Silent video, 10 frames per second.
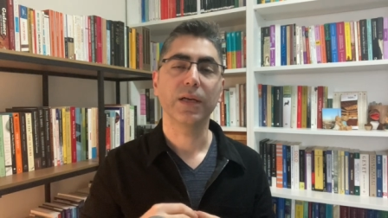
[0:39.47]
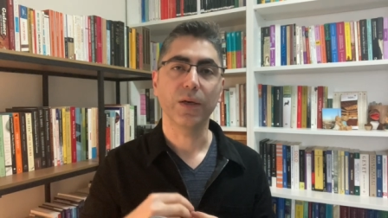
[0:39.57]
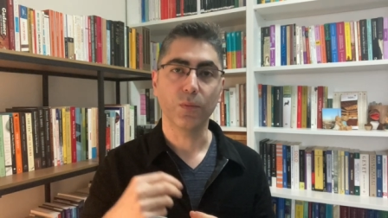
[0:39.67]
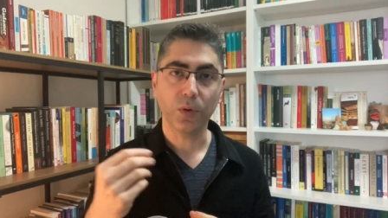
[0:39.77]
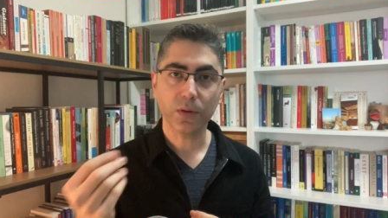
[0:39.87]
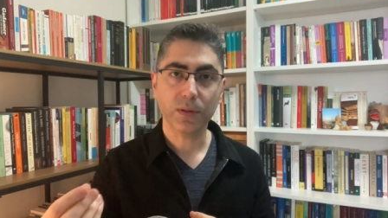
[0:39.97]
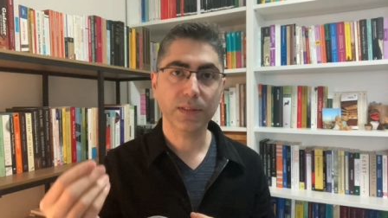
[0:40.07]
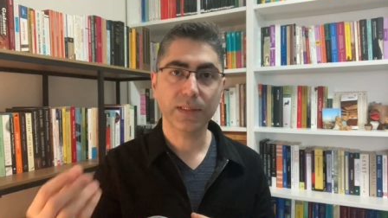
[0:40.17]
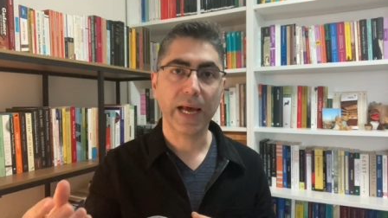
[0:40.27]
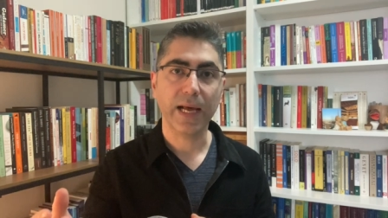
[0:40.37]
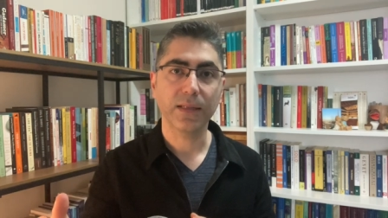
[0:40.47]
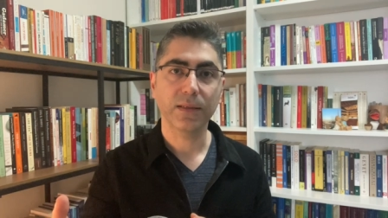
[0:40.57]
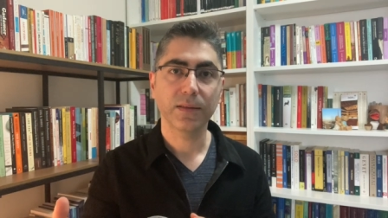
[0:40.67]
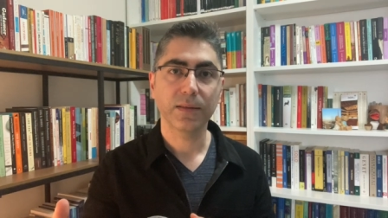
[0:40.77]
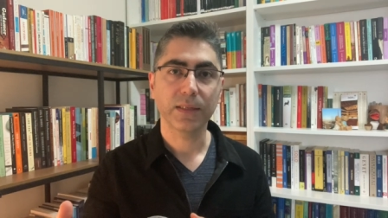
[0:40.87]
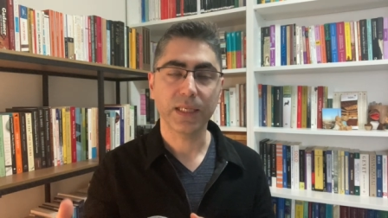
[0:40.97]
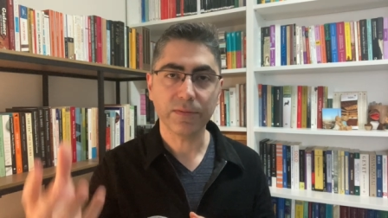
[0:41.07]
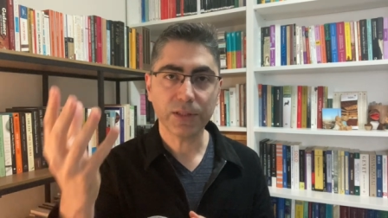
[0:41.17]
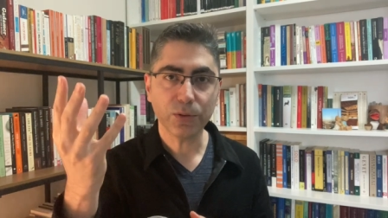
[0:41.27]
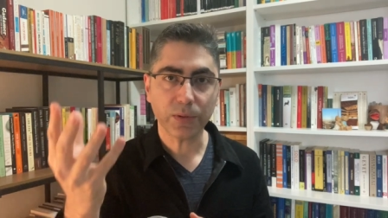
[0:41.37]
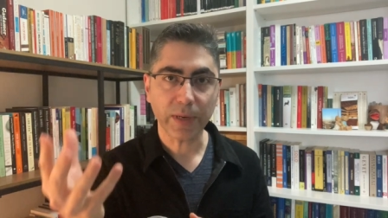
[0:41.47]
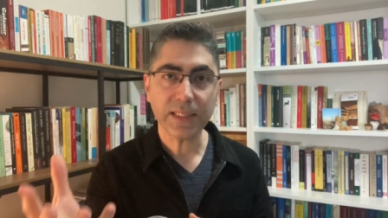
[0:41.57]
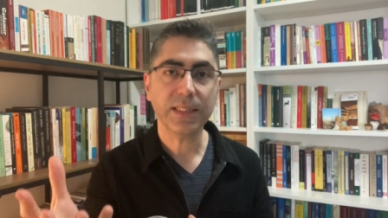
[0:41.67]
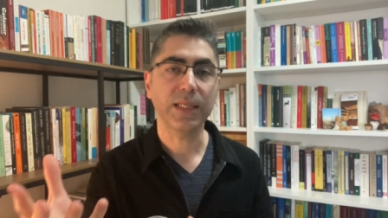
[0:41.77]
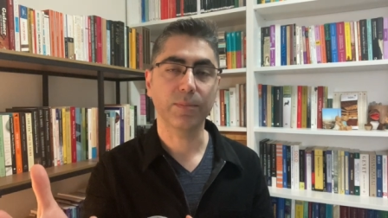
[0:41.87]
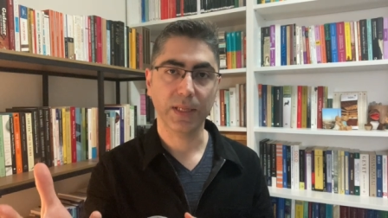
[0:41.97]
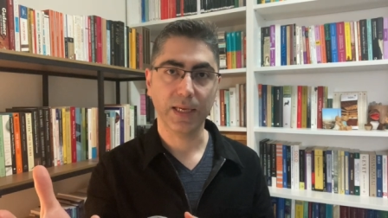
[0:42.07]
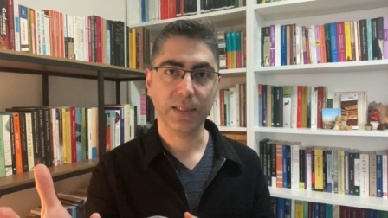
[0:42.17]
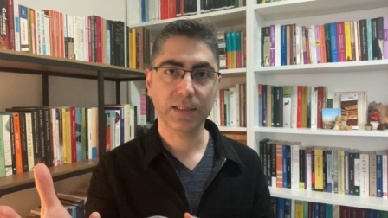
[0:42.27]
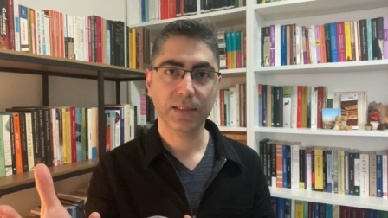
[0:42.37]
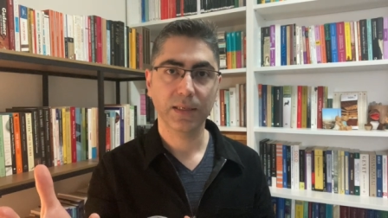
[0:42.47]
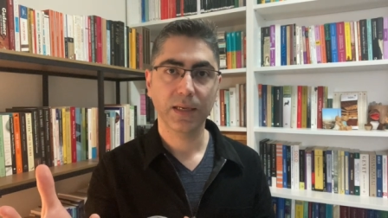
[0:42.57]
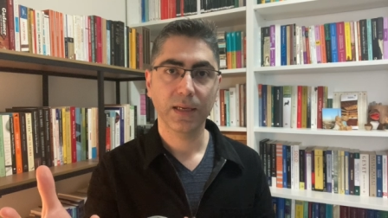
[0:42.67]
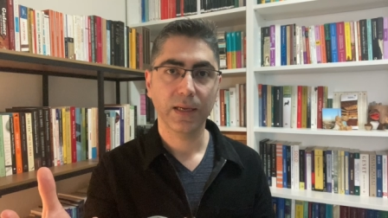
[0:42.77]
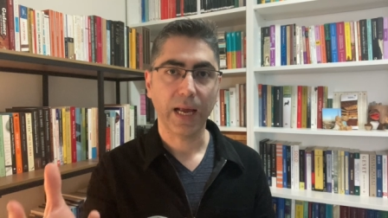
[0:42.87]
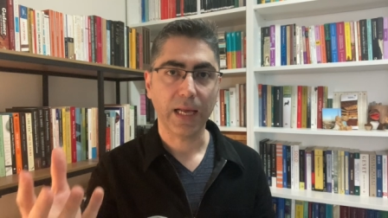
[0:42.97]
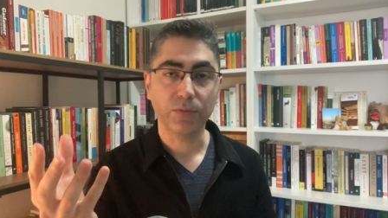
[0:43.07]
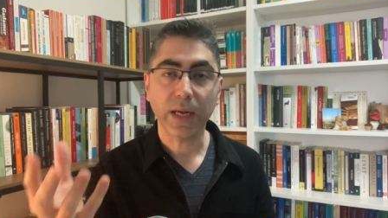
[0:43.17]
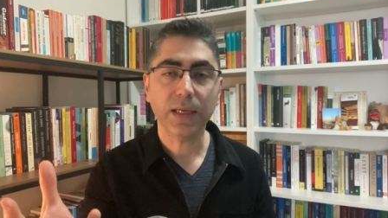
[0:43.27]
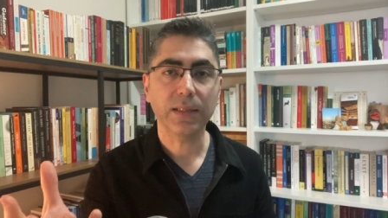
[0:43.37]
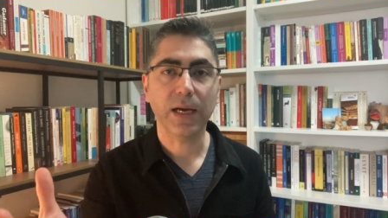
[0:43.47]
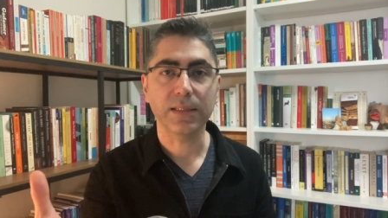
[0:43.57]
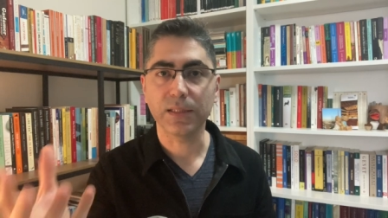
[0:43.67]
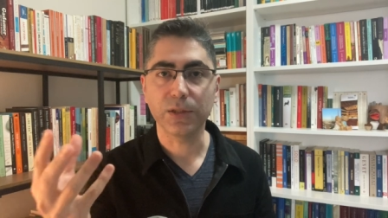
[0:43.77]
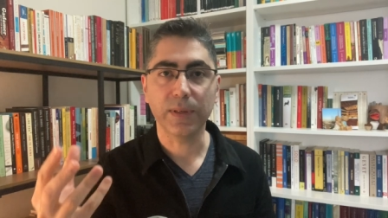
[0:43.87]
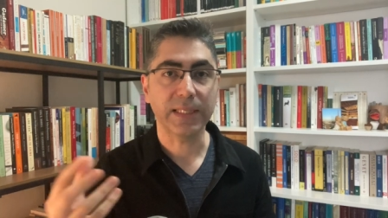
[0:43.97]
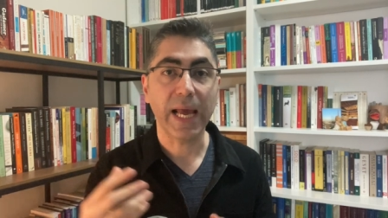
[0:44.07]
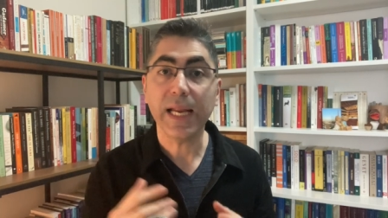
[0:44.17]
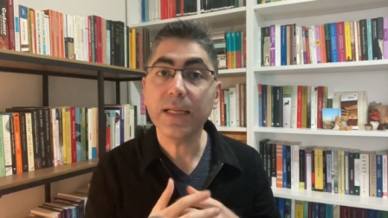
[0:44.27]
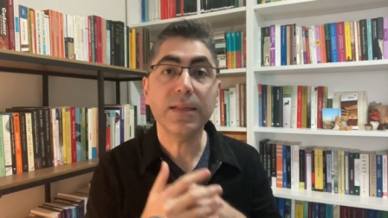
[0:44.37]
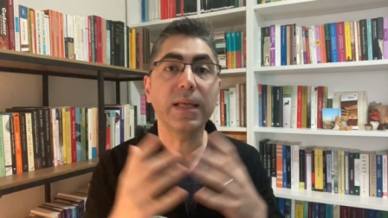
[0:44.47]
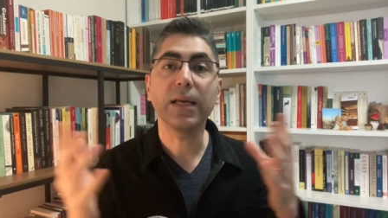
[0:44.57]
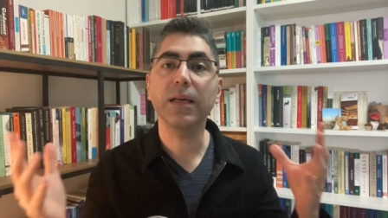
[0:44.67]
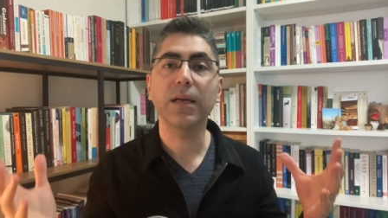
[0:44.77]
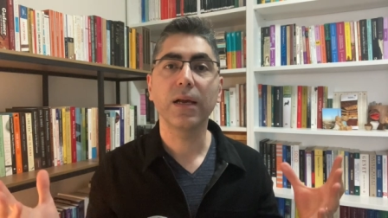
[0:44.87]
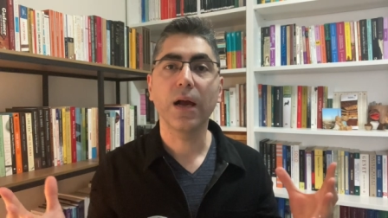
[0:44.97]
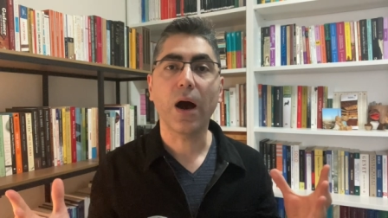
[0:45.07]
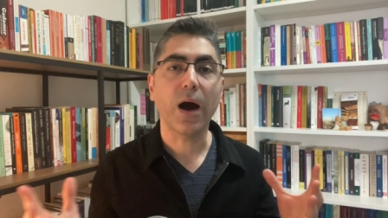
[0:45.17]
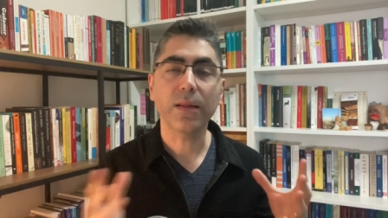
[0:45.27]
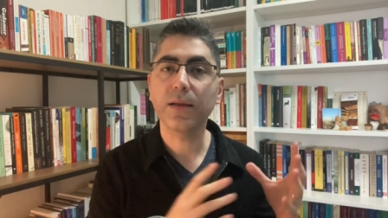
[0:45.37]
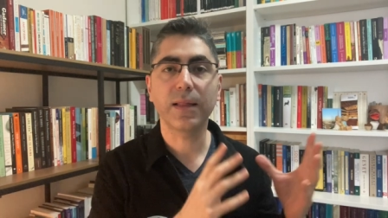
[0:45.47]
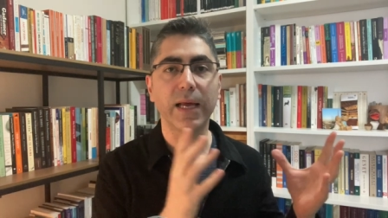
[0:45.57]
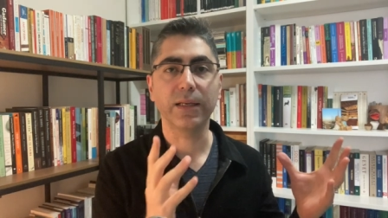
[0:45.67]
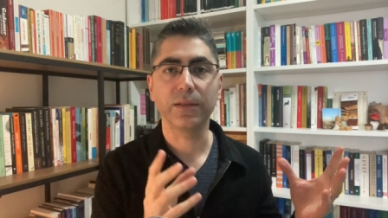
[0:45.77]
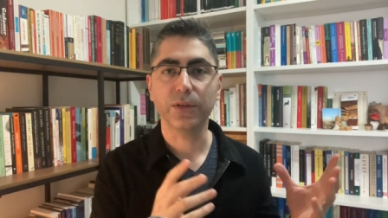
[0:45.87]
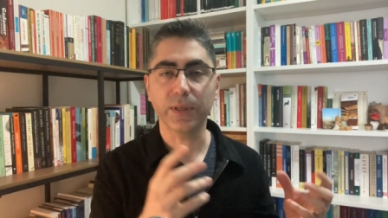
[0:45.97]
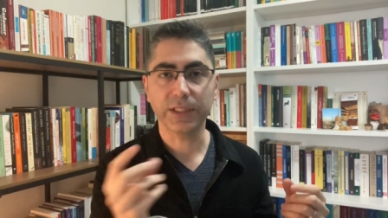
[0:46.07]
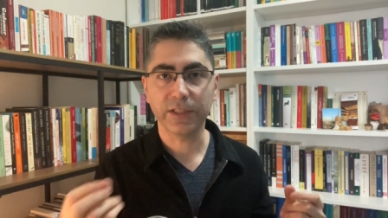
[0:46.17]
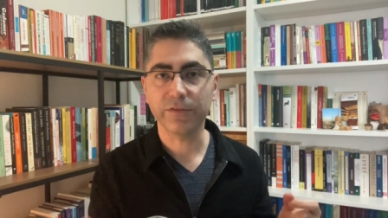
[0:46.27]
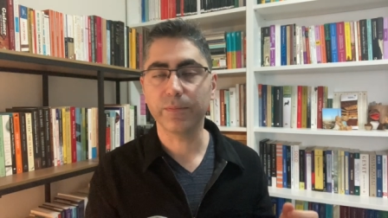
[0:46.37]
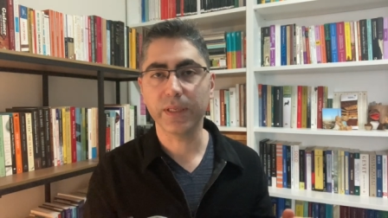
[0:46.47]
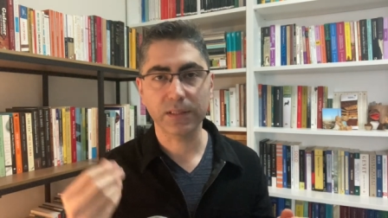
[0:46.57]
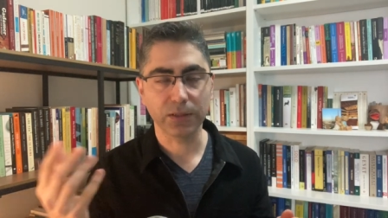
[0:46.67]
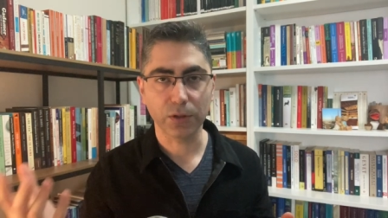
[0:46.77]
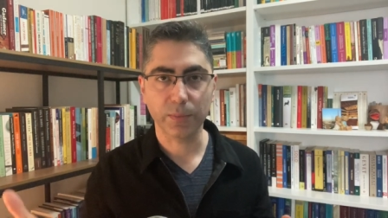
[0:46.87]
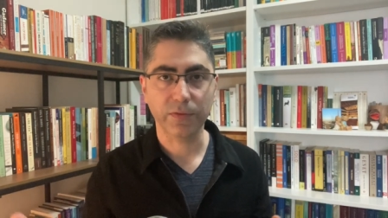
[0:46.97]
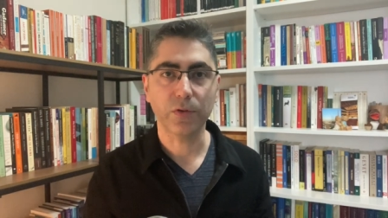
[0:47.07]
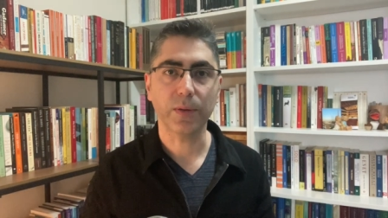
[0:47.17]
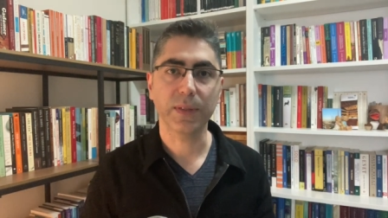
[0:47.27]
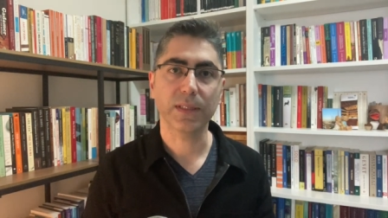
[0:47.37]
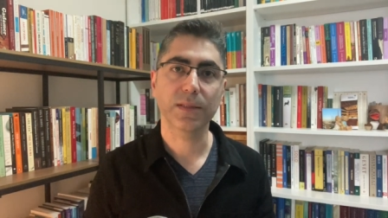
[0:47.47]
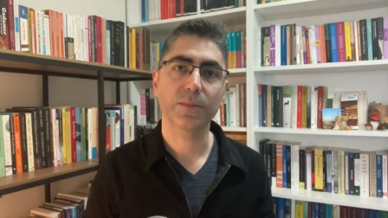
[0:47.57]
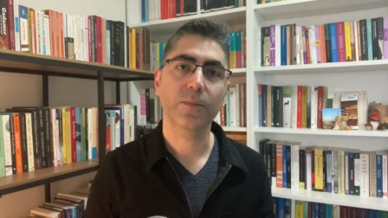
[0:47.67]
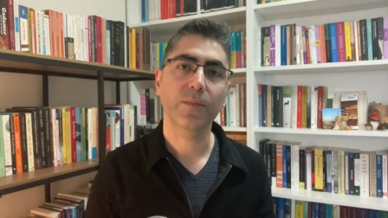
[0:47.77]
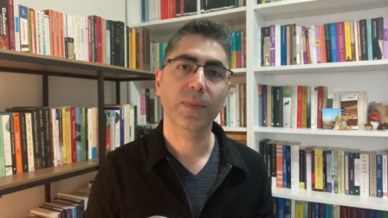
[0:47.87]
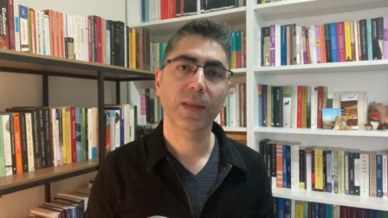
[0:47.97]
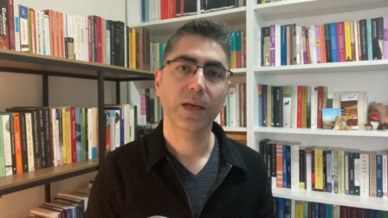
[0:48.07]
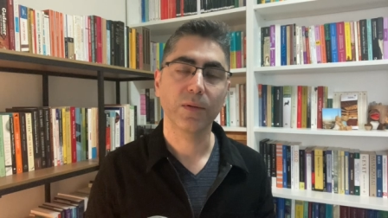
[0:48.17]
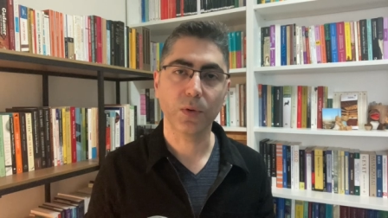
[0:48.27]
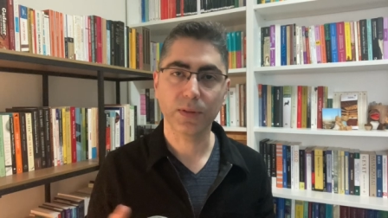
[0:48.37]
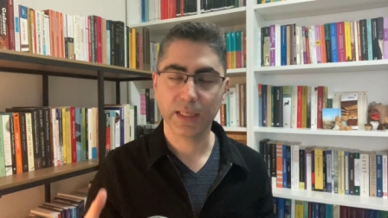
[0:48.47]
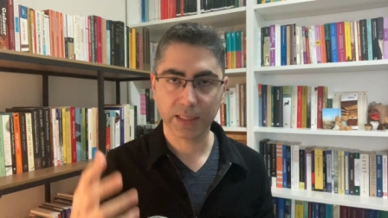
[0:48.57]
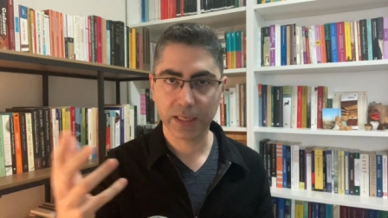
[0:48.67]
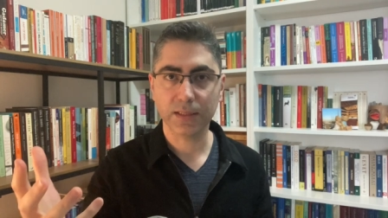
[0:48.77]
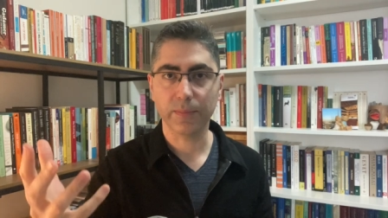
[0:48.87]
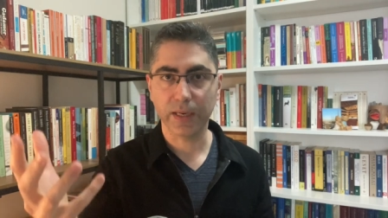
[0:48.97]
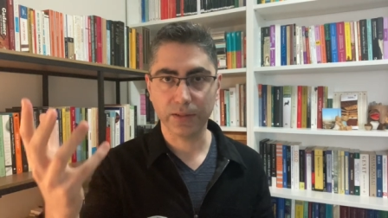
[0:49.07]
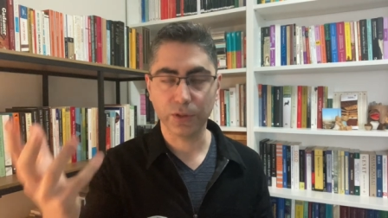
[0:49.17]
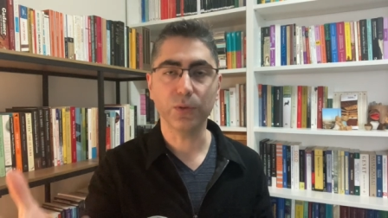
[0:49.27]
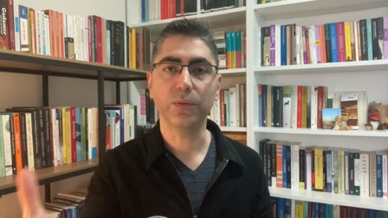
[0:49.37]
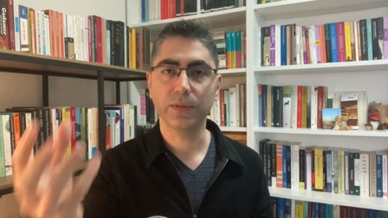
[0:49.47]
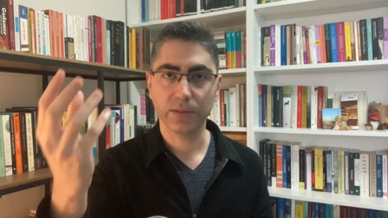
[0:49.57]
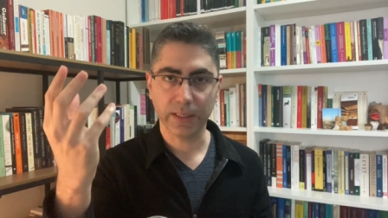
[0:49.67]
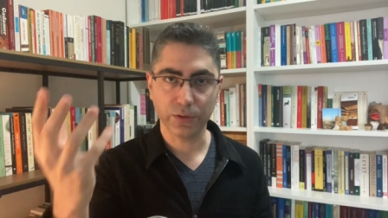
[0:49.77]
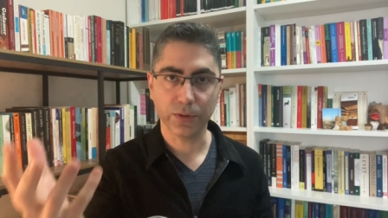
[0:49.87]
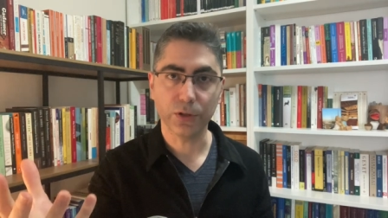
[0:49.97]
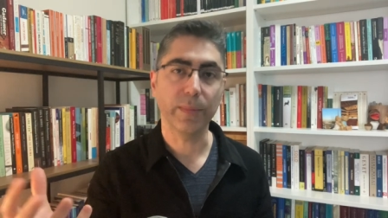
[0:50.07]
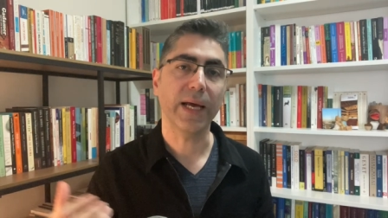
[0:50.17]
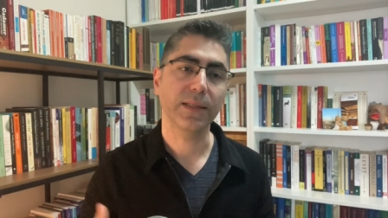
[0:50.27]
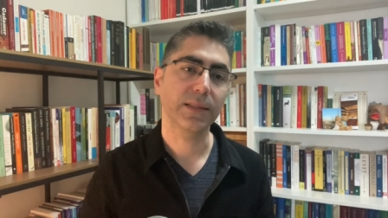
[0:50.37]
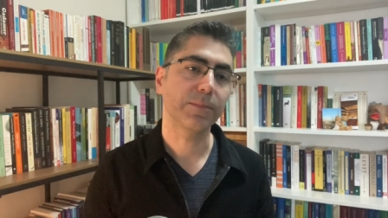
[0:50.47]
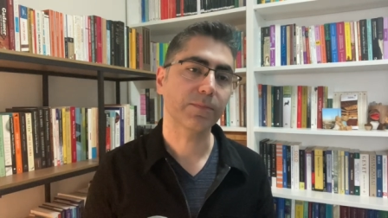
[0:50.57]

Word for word: a world that gives you a resting place and recognizes you as anything other than your achievements and your performance. A world that cares about you and your humanity.